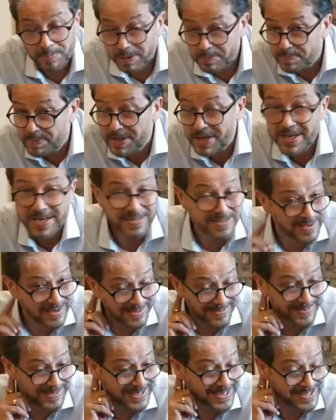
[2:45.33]
But beneath
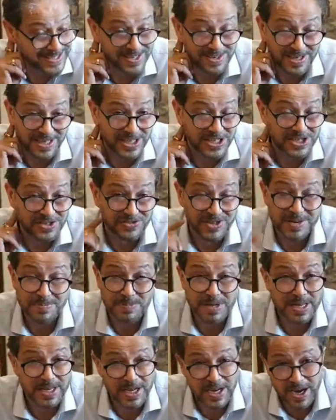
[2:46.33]
it, it's an
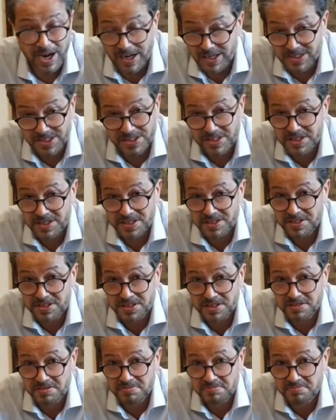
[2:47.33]
extremely
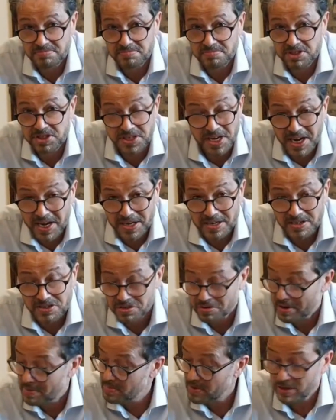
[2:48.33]
casteous state.
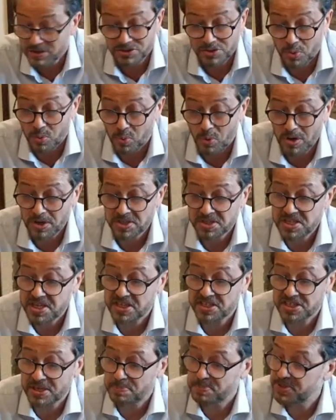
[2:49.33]
So I'm not sure what the
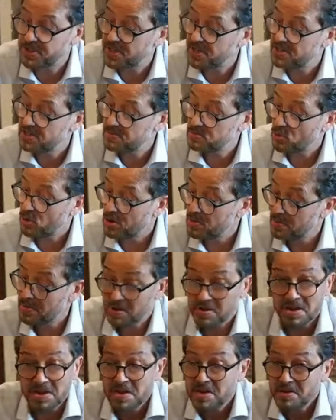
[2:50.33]
exceptionalism is all
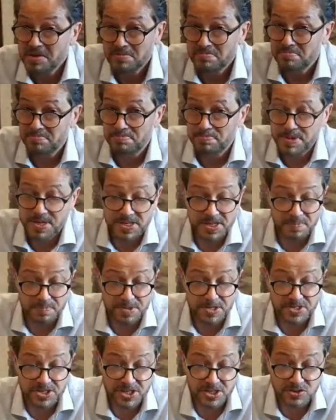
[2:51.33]
about. BJP
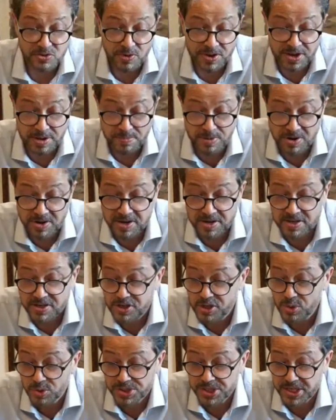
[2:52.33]
is just going about and
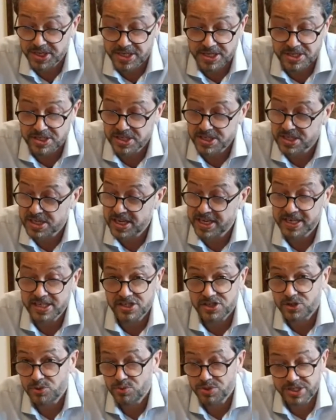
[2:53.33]
using it just like
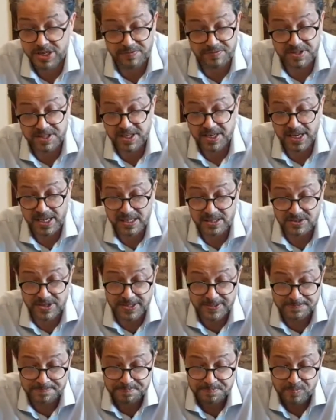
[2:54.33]
it's used everything else,
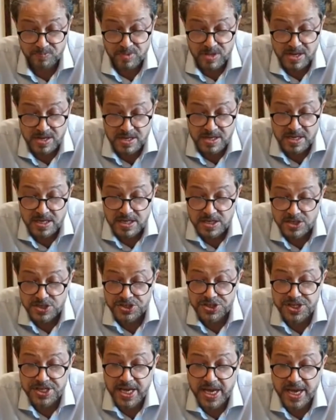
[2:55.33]
right?
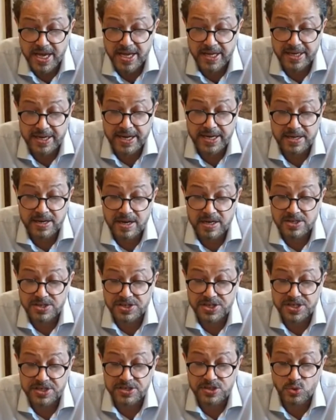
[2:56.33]
CAA and
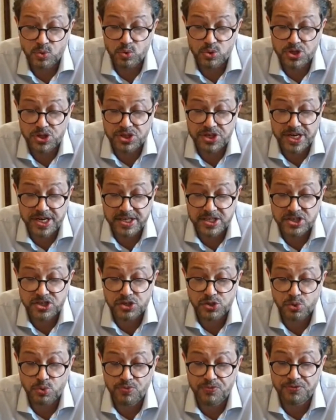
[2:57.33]
NRC, two
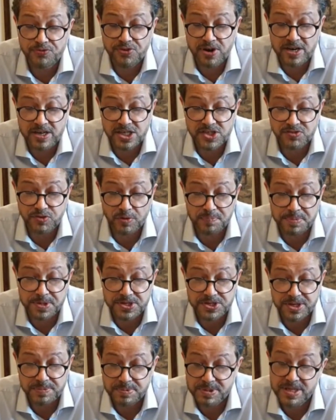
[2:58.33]
states, two fronts for
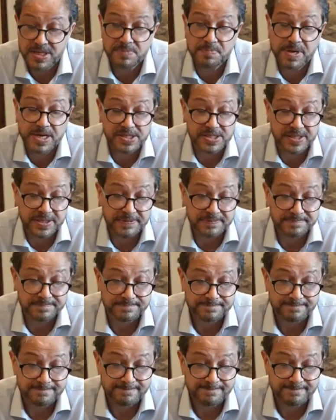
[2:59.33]
BJP. Amazing.